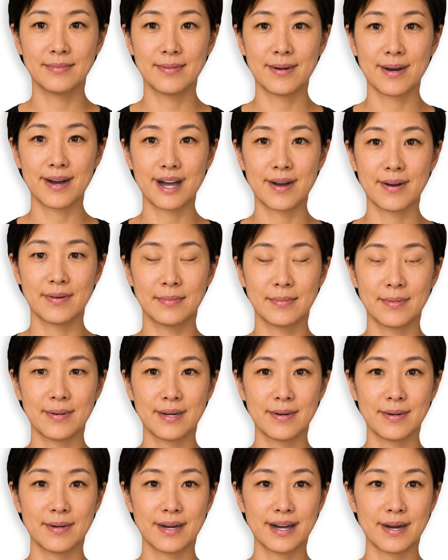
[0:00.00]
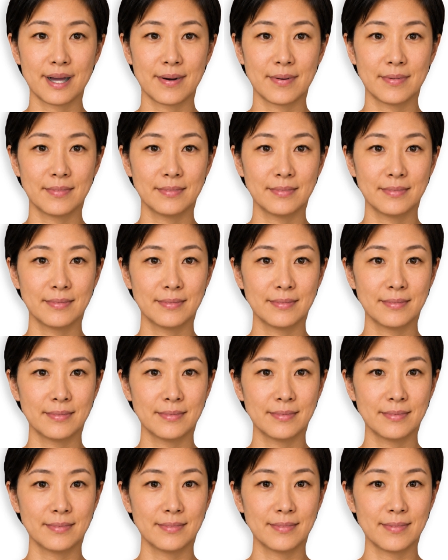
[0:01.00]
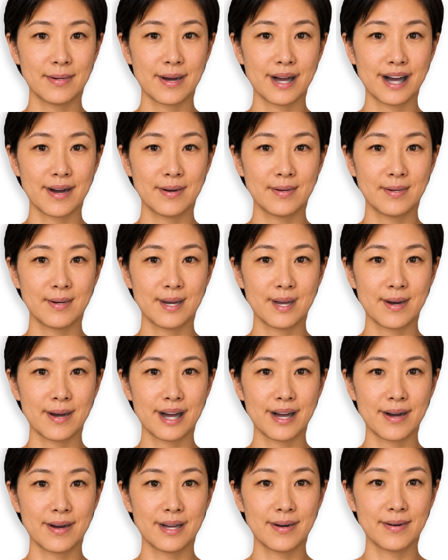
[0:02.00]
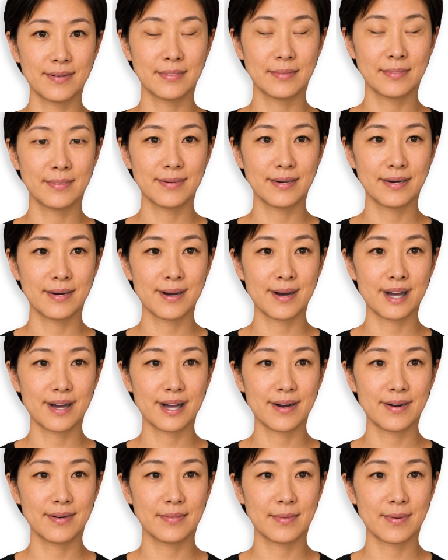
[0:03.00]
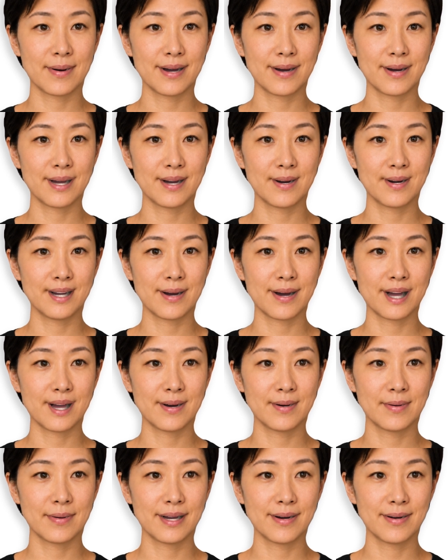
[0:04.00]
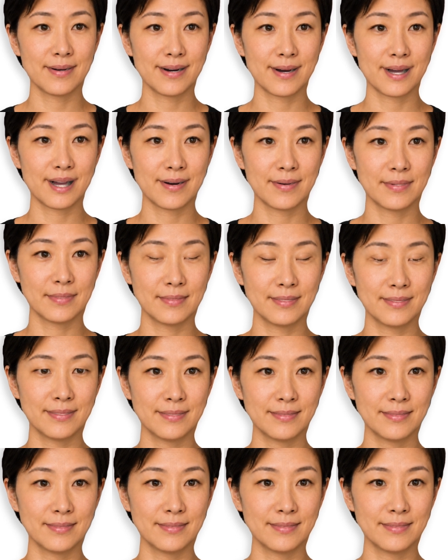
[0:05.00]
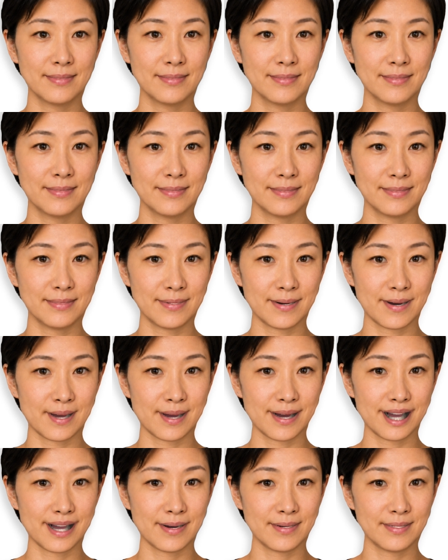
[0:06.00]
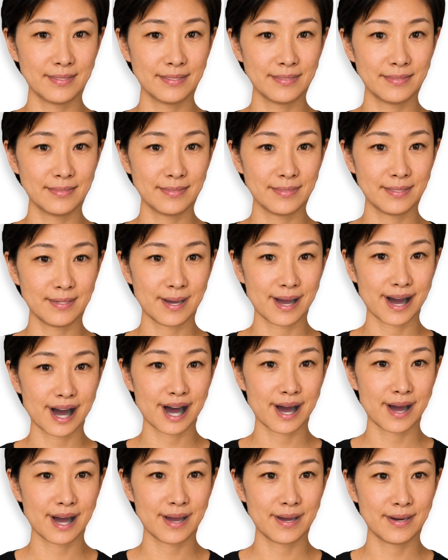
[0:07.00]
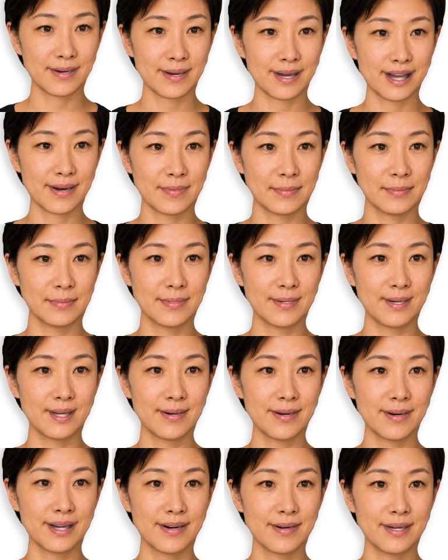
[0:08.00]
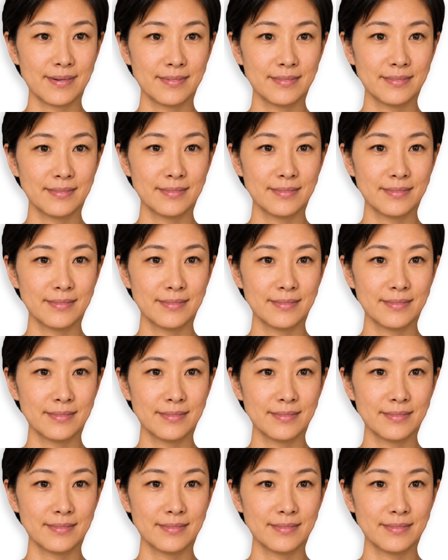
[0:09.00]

Welcome to Guide Mia. Today we're going to talk about batch aligner production with OrthoPlus DesignBot. For years, growing an aligner lab meant one thing.